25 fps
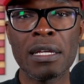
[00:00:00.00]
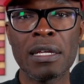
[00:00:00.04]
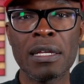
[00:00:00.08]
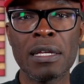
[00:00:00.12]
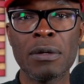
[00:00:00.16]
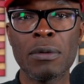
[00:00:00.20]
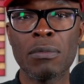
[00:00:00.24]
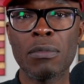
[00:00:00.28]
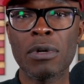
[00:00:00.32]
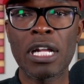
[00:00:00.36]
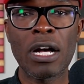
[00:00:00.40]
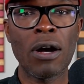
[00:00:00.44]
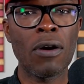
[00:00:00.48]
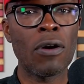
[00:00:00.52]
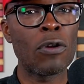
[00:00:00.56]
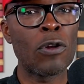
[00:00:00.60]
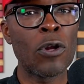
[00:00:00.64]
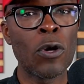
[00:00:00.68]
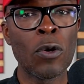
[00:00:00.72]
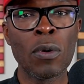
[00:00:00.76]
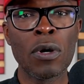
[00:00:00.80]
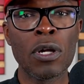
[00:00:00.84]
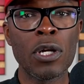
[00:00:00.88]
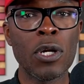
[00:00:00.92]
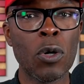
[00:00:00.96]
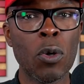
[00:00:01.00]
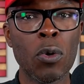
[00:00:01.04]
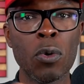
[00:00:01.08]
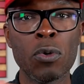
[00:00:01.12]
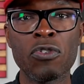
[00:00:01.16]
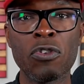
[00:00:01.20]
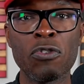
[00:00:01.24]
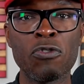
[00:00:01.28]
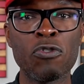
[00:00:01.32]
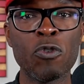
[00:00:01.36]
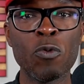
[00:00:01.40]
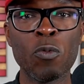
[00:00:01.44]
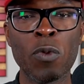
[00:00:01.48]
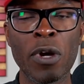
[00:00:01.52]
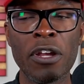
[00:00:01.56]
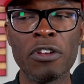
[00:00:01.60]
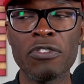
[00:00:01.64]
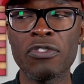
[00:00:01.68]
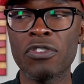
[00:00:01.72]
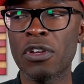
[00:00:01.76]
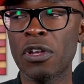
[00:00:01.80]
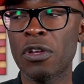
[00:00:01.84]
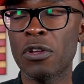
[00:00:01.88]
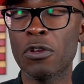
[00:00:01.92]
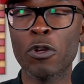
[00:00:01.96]
without knowing the whole
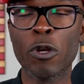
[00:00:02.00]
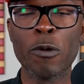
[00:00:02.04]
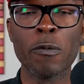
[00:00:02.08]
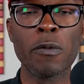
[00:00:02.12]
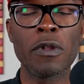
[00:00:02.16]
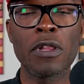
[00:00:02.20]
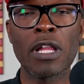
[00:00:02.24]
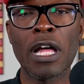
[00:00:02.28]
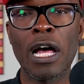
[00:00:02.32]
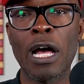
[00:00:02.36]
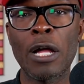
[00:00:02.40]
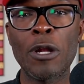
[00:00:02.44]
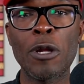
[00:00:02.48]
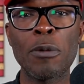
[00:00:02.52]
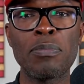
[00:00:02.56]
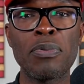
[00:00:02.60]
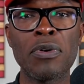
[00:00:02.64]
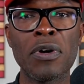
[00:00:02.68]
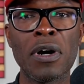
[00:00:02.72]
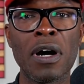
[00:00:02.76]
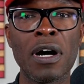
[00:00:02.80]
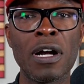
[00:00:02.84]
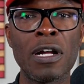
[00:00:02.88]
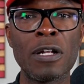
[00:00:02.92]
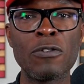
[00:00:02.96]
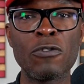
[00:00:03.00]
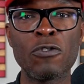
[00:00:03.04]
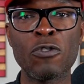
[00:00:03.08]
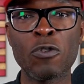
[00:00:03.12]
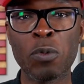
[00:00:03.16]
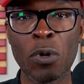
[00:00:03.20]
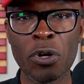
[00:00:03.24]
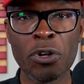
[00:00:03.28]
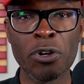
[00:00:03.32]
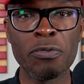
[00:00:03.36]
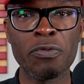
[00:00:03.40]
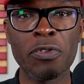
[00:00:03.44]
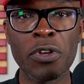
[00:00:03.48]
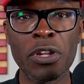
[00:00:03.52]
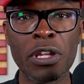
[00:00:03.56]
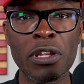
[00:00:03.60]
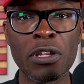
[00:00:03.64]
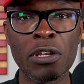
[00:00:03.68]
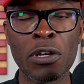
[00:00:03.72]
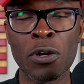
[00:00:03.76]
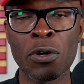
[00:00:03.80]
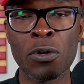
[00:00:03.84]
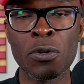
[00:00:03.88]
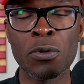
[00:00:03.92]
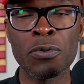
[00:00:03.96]
situation. You're relying upon Twitter
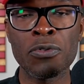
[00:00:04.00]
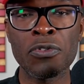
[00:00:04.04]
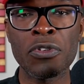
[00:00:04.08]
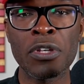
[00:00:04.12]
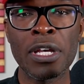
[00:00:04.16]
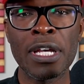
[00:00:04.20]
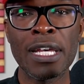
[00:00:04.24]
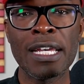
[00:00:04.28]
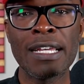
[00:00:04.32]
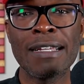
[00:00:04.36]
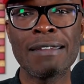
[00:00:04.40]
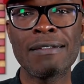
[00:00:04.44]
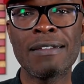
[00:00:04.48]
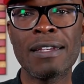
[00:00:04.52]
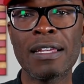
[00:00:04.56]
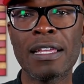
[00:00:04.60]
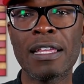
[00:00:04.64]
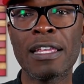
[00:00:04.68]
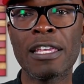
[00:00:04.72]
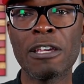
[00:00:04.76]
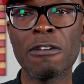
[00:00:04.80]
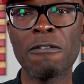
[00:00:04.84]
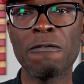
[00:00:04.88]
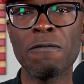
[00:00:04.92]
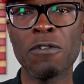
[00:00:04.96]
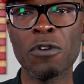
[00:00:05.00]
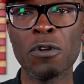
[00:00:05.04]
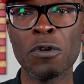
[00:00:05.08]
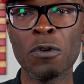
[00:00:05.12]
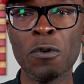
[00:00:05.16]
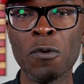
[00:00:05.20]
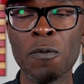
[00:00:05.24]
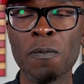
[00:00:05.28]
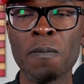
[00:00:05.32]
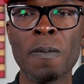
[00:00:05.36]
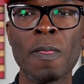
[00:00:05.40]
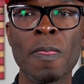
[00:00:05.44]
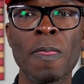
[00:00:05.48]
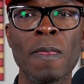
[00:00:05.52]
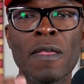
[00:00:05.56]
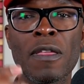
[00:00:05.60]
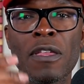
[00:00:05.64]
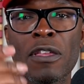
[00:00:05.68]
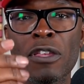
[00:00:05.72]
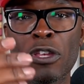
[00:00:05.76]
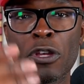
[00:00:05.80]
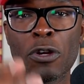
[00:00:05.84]
videos to give you your